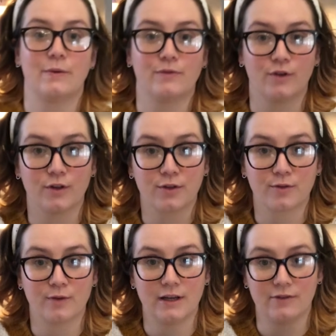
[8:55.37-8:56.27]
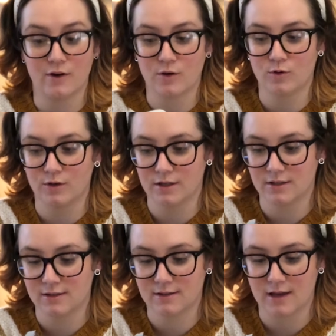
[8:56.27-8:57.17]
we've got 3 of our
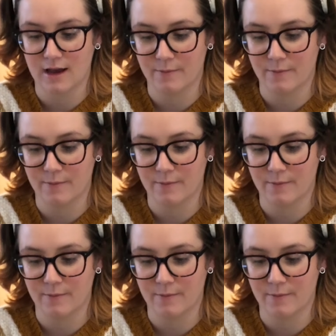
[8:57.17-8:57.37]
corners